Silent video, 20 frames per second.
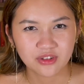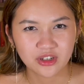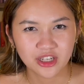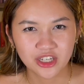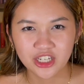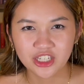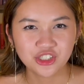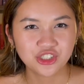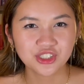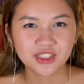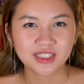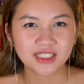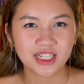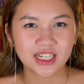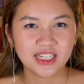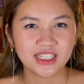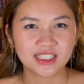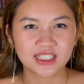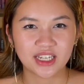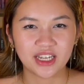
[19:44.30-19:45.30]
It just
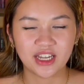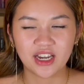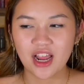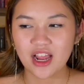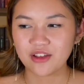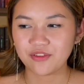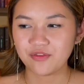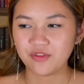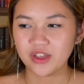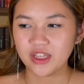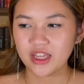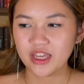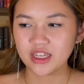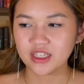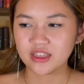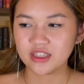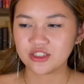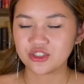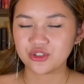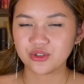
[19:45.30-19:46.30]
isn't. I feel
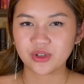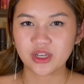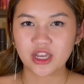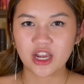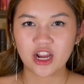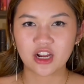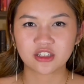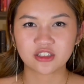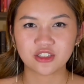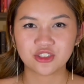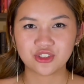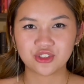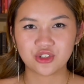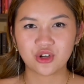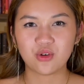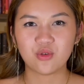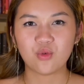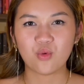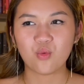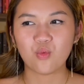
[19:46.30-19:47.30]
like the two characters
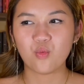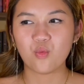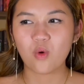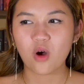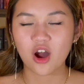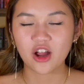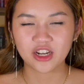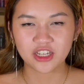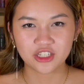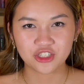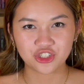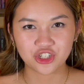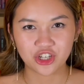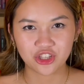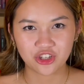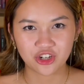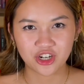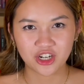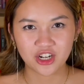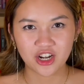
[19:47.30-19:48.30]
don't want each
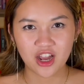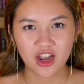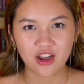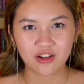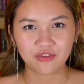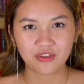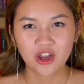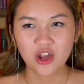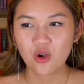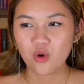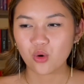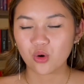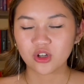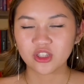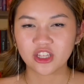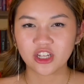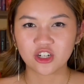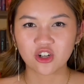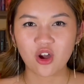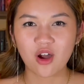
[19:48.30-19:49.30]
other enough, or
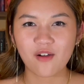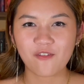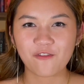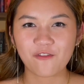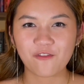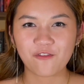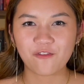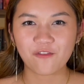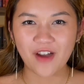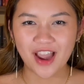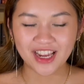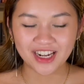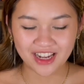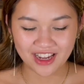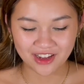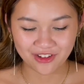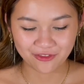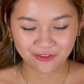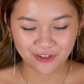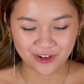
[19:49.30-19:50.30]
they're not
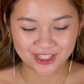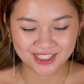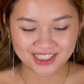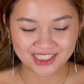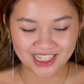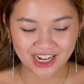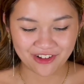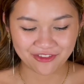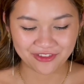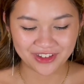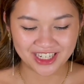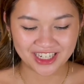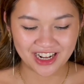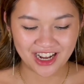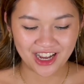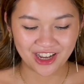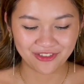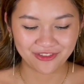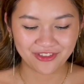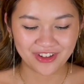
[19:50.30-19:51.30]
fighting for stuff
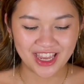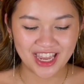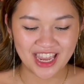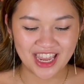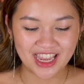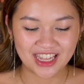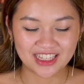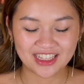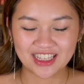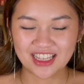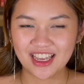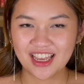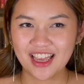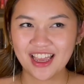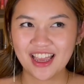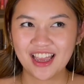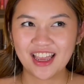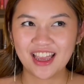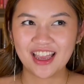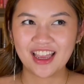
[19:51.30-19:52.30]
enough, and
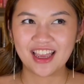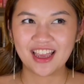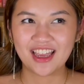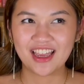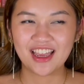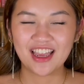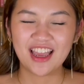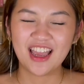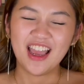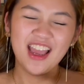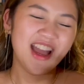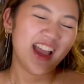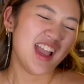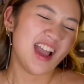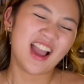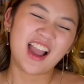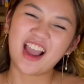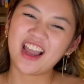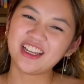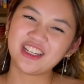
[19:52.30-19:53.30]

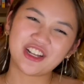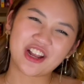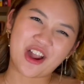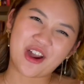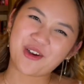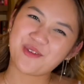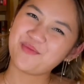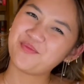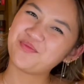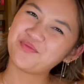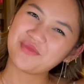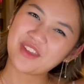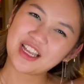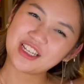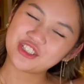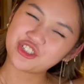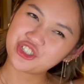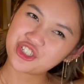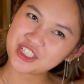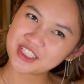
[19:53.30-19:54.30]
I don't know.
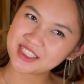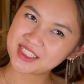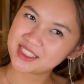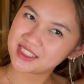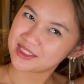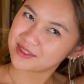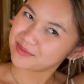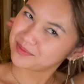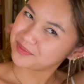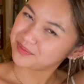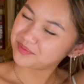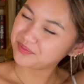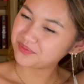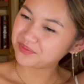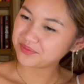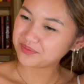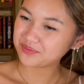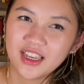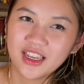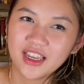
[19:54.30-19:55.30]
It's just,
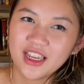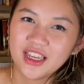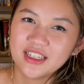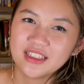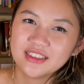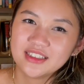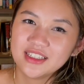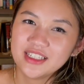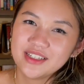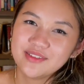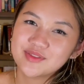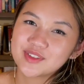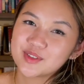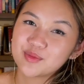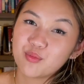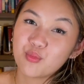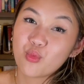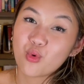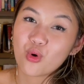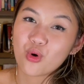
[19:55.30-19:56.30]
it leaves
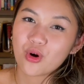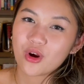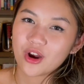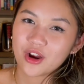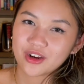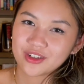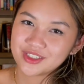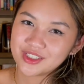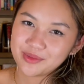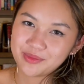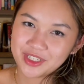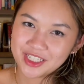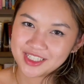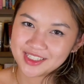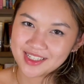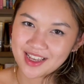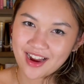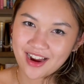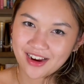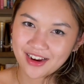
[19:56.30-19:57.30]
more to be
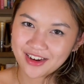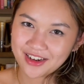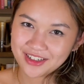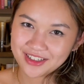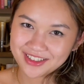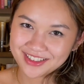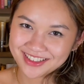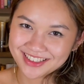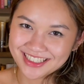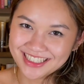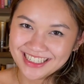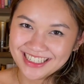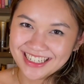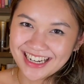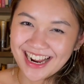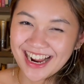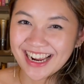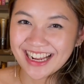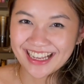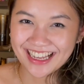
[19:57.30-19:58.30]
desired,
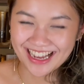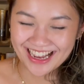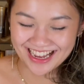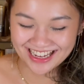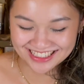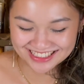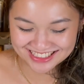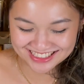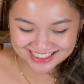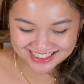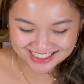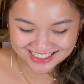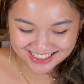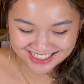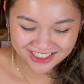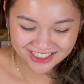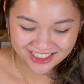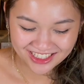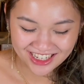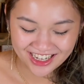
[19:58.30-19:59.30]
I guess.
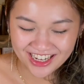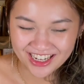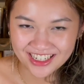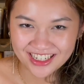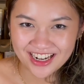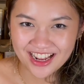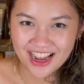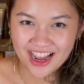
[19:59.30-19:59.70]
And